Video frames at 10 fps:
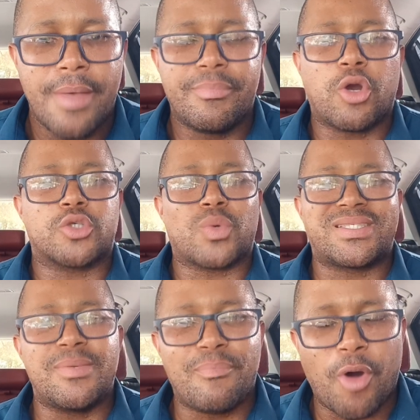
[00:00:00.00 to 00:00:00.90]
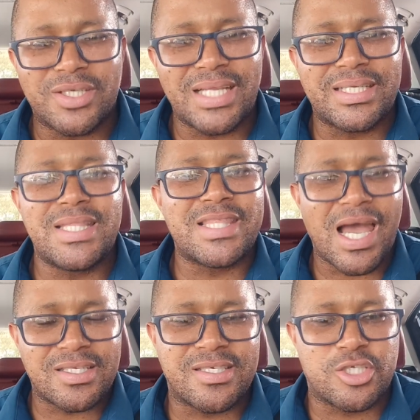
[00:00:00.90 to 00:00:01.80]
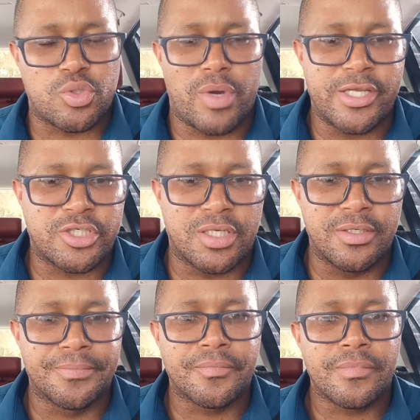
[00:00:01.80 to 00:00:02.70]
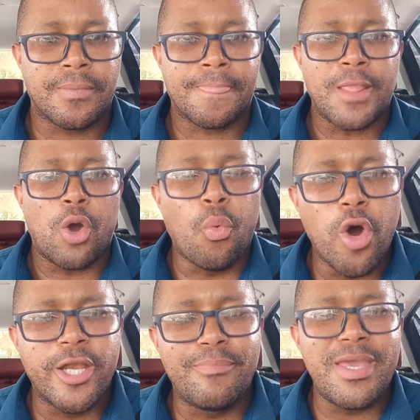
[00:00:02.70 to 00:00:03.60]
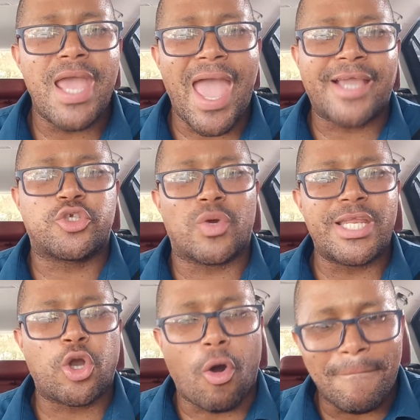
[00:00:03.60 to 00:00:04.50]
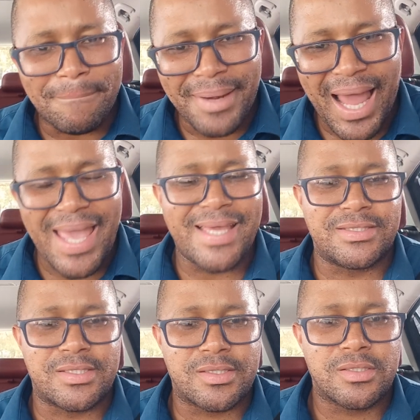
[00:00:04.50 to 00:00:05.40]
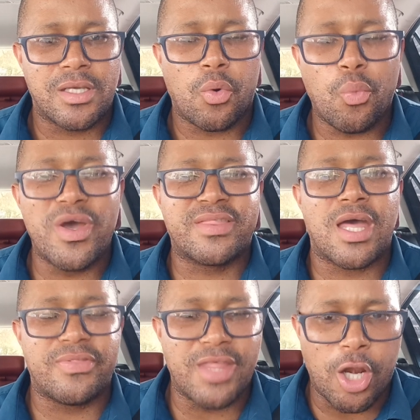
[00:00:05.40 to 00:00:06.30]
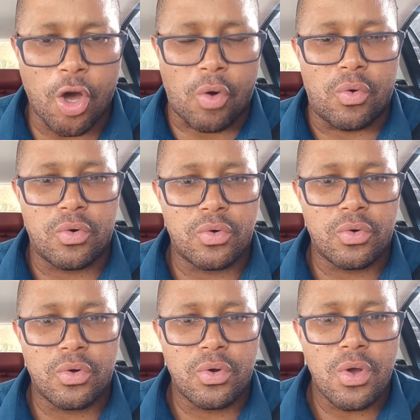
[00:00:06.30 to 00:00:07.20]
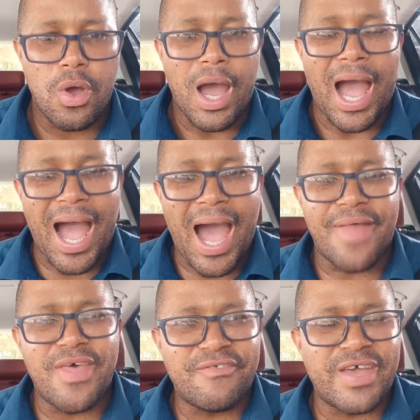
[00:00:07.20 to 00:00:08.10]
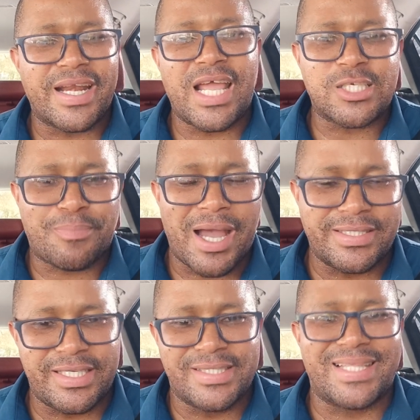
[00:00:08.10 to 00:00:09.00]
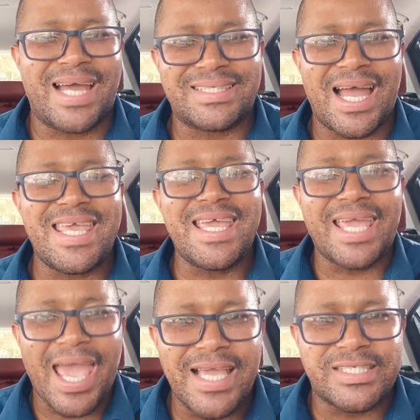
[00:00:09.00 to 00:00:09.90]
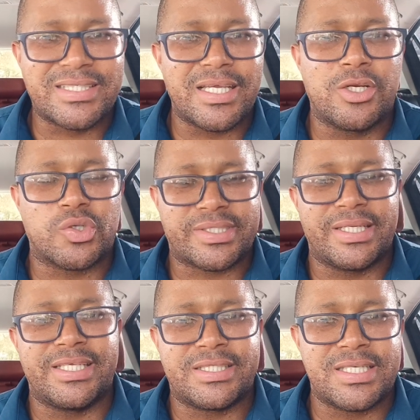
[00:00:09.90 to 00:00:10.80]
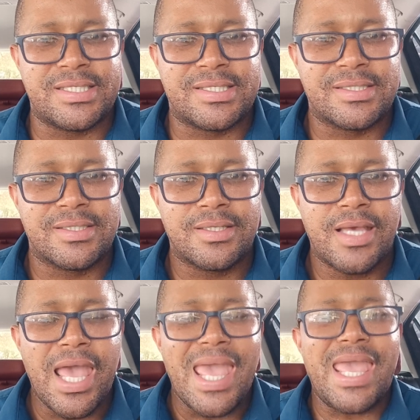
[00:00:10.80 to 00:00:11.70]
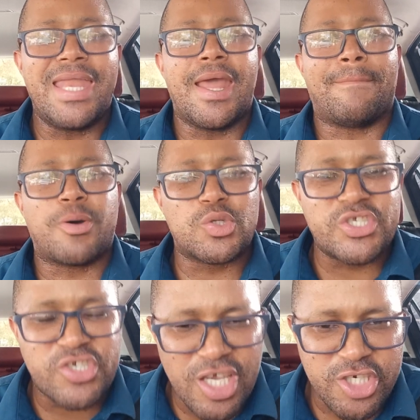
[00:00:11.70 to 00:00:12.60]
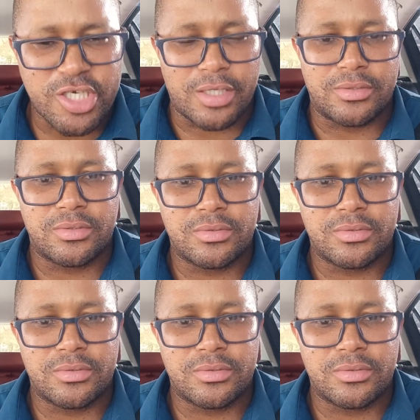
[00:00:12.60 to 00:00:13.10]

Because what's important in that situation would be actually compliance with the law. Are the various parties that are engaged in hostilities in a position,